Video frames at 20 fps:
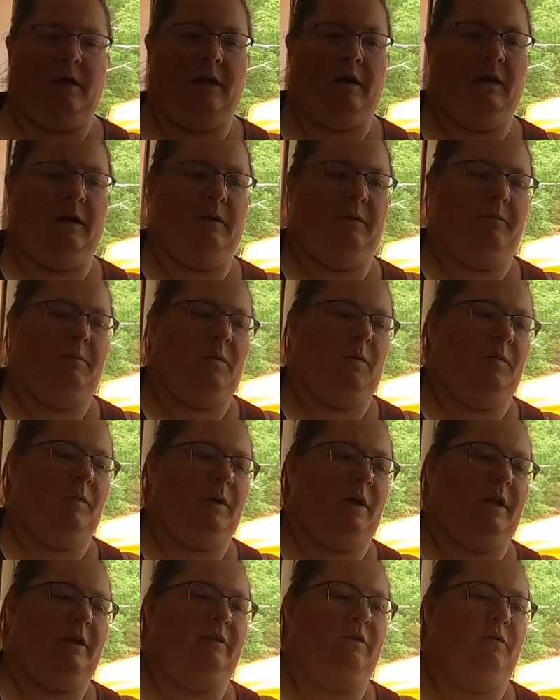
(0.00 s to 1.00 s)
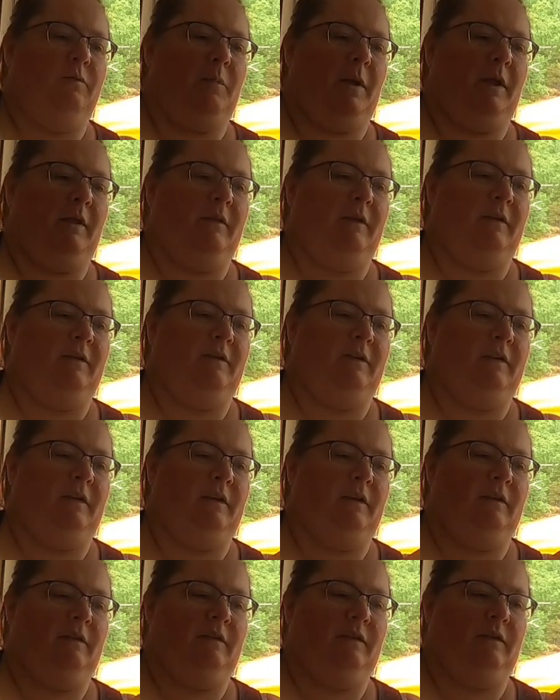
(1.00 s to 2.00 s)
When I do my
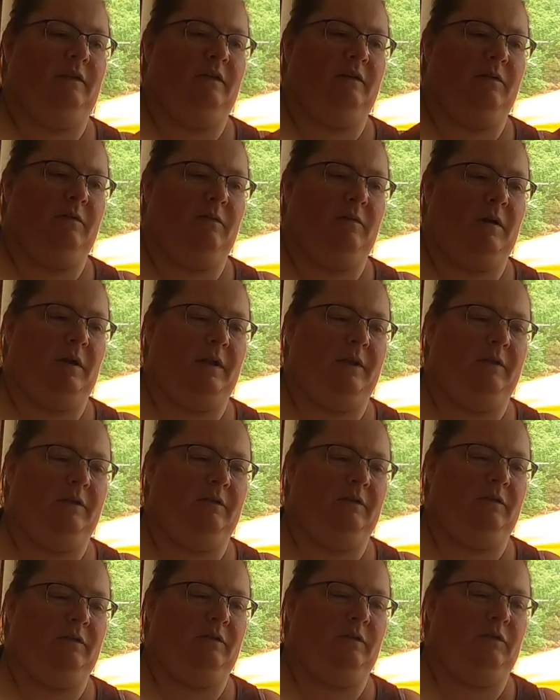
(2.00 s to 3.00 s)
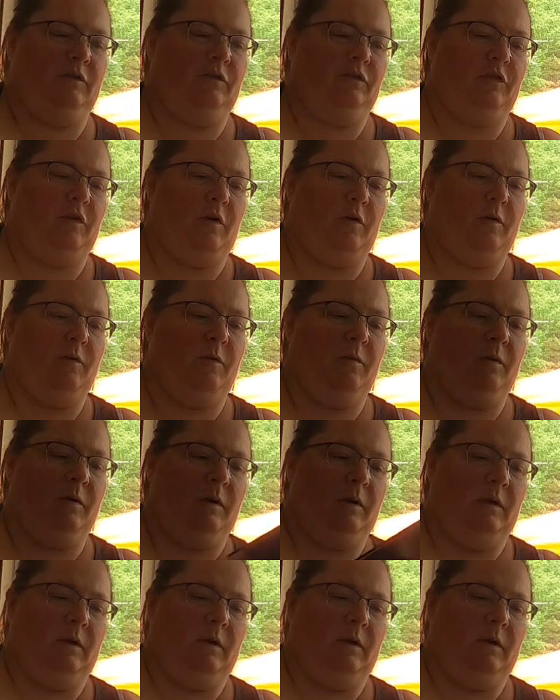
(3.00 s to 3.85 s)
listings, I show